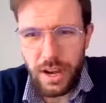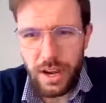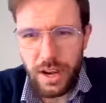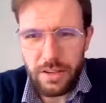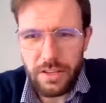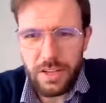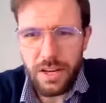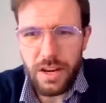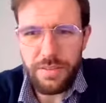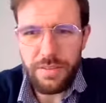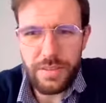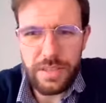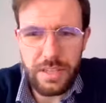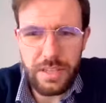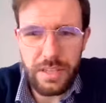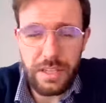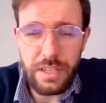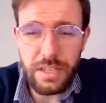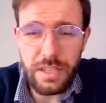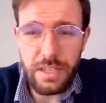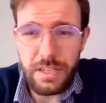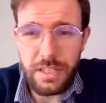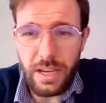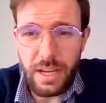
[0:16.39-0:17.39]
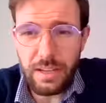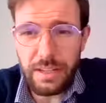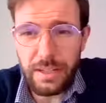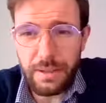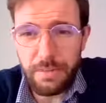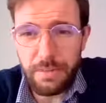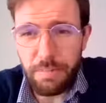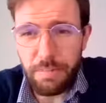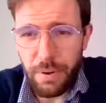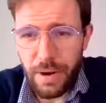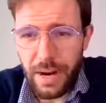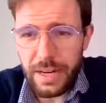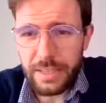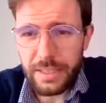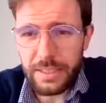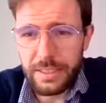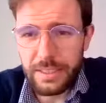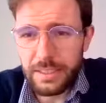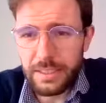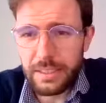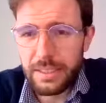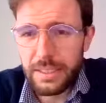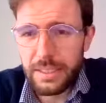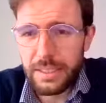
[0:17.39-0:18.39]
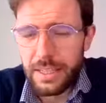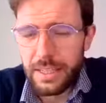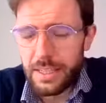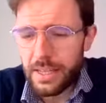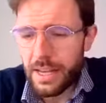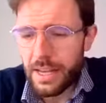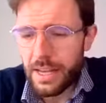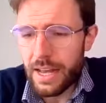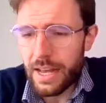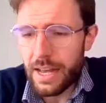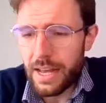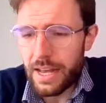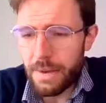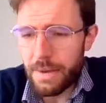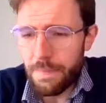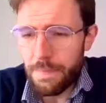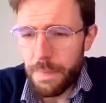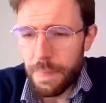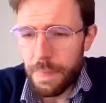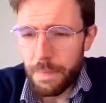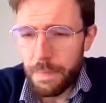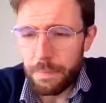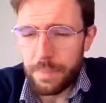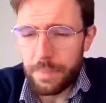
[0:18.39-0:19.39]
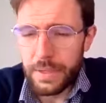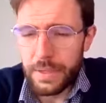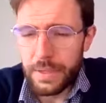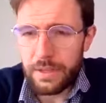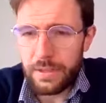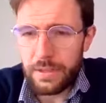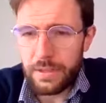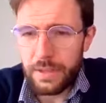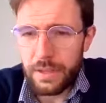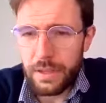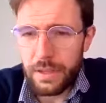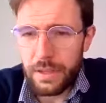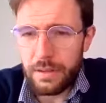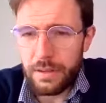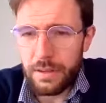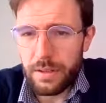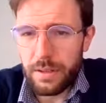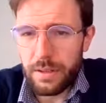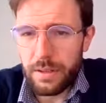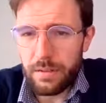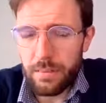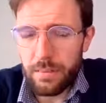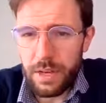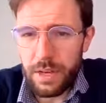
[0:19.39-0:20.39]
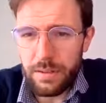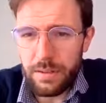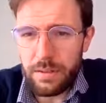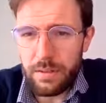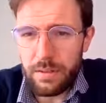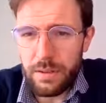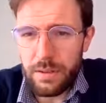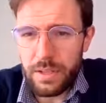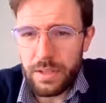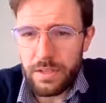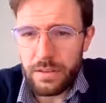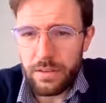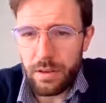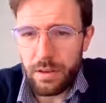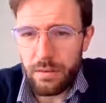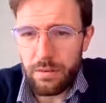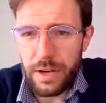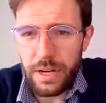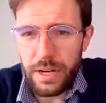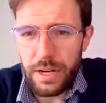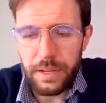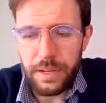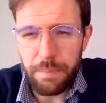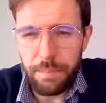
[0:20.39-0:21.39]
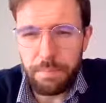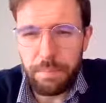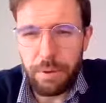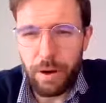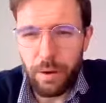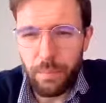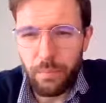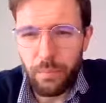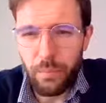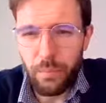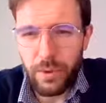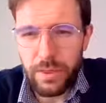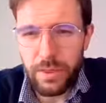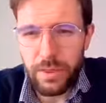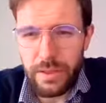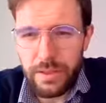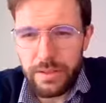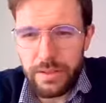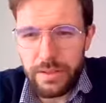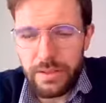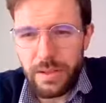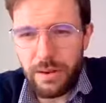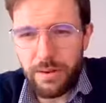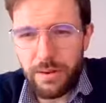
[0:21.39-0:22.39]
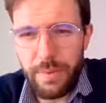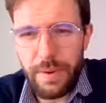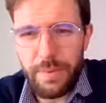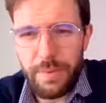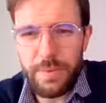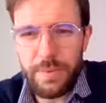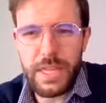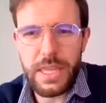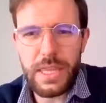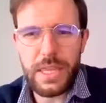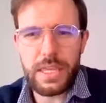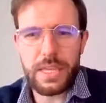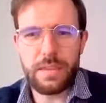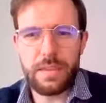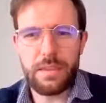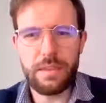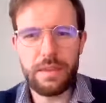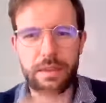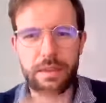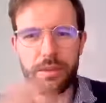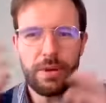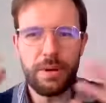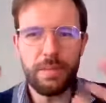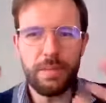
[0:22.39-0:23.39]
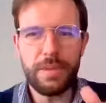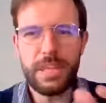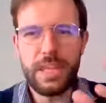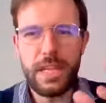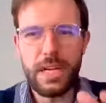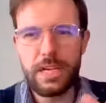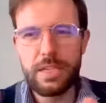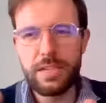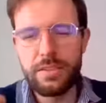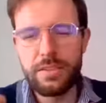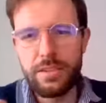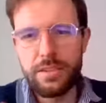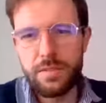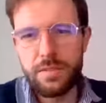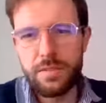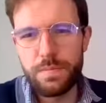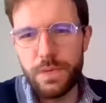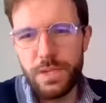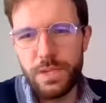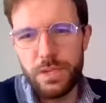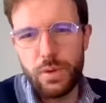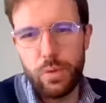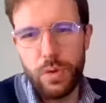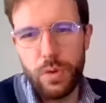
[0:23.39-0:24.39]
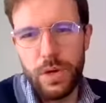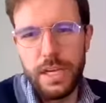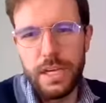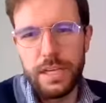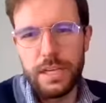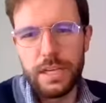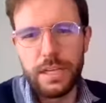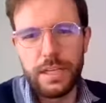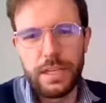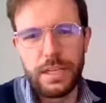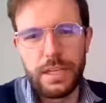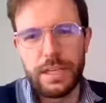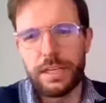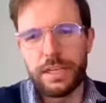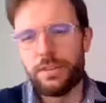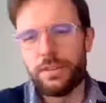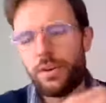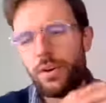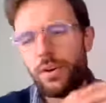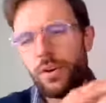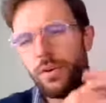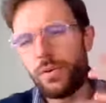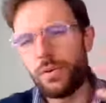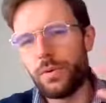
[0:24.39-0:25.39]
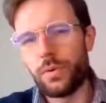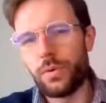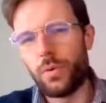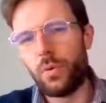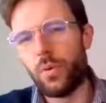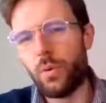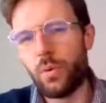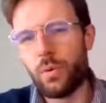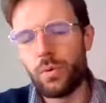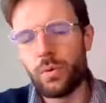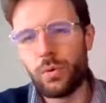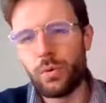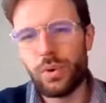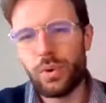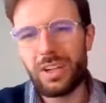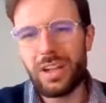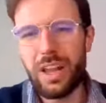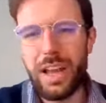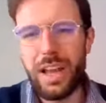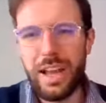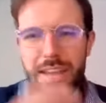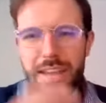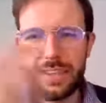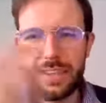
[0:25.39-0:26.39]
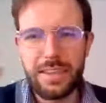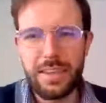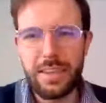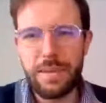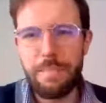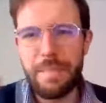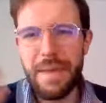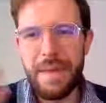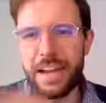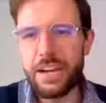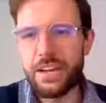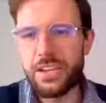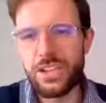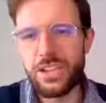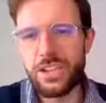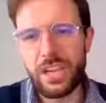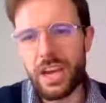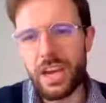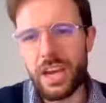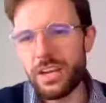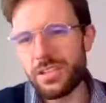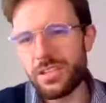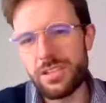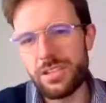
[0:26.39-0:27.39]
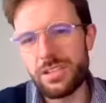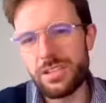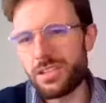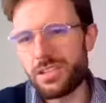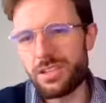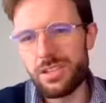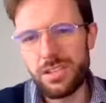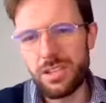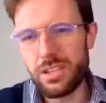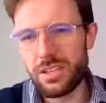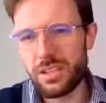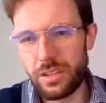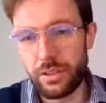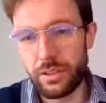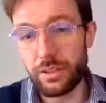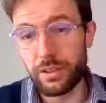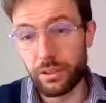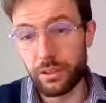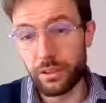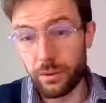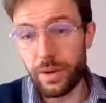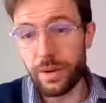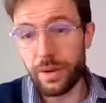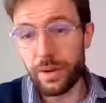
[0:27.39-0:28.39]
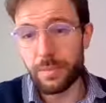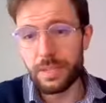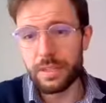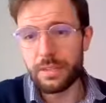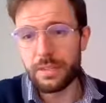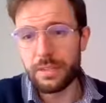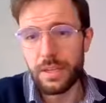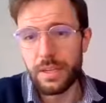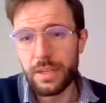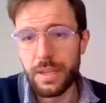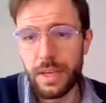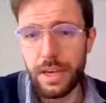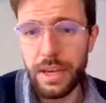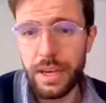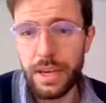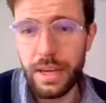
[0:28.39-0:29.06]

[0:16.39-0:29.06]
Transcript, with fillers: I actually haven't seen it done in practice. But in my view, there's not really a problem with this. Now, remember, the agreement that exists between your clients and the managing agent is just an agreement.